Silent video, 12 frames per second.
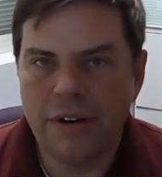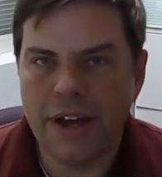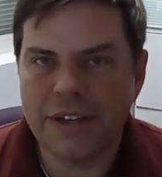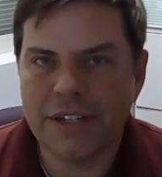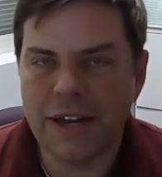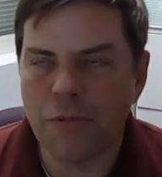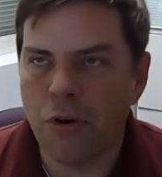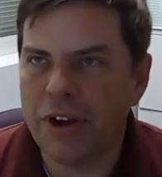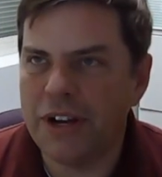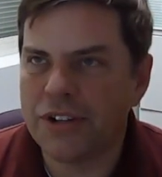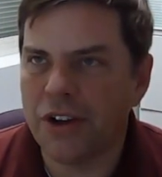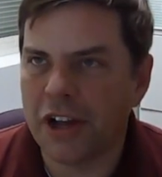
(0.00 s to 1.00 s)
Next, I'm
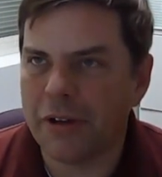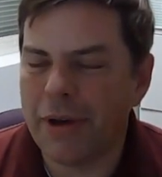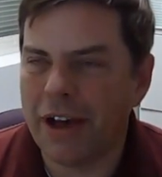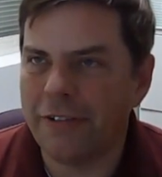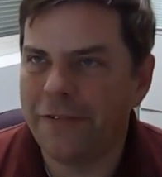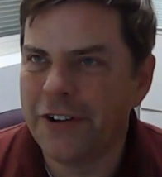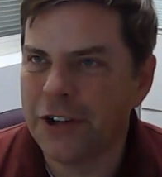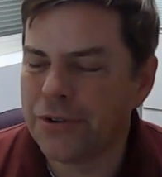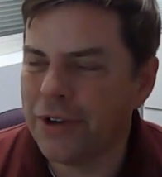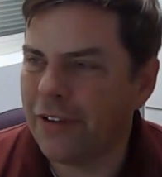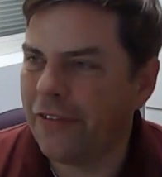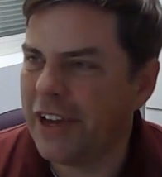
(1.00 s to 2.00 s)
going to talk about
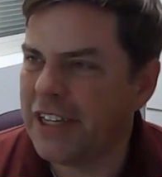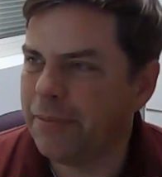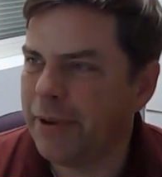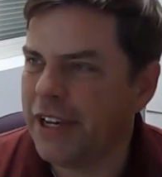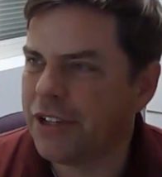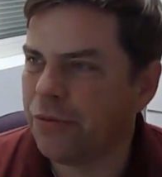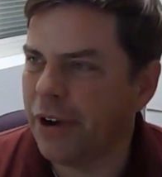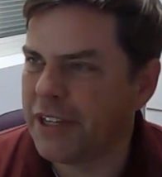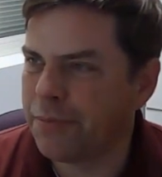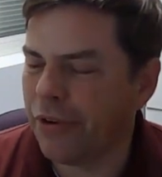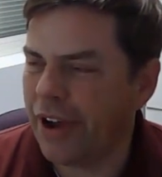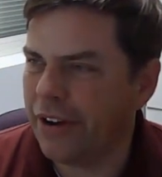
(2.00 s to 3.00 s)
filtering facepiece
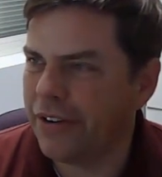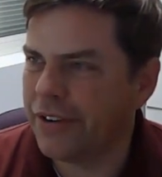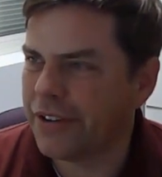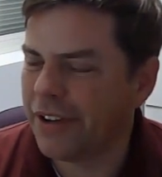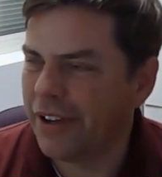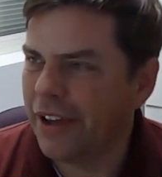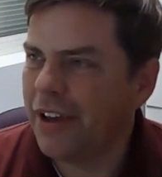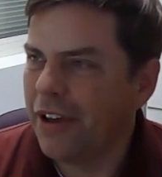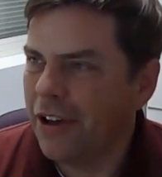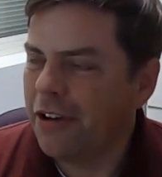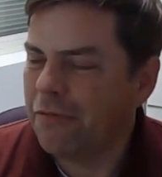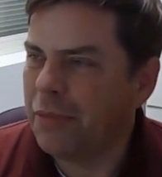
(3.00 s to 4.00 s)
respirators.
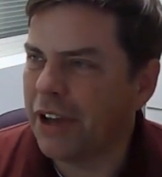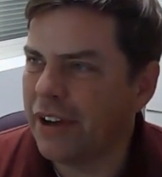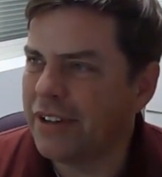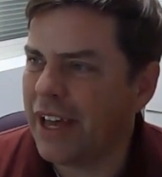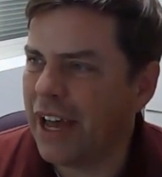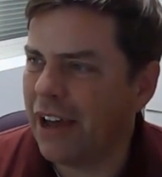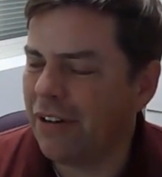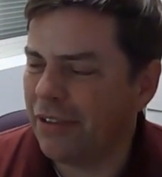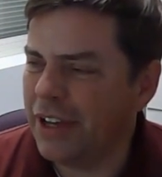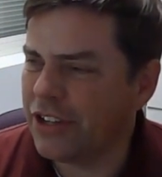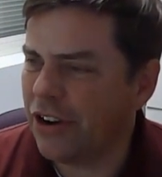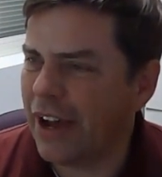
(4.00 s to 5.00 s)
Because
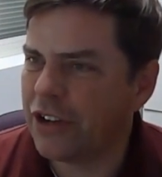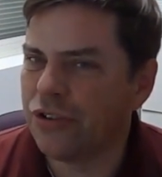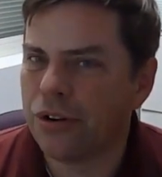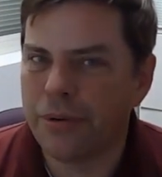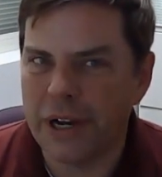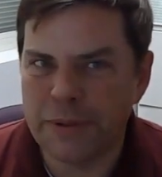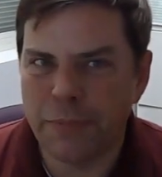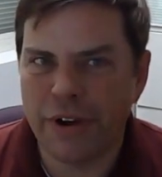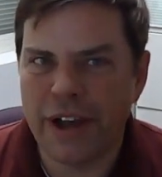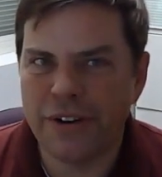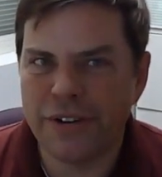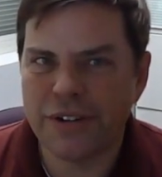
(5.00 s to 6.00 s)
these are actual
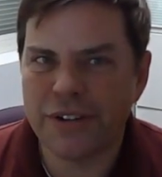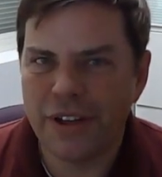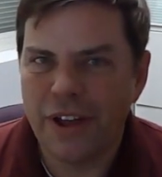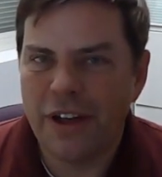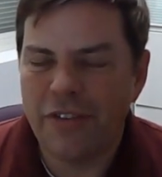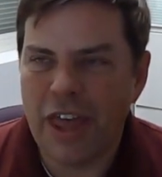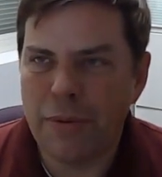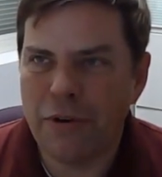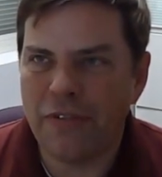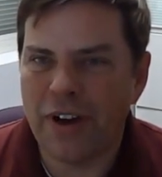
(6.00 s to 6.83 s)
respirators, they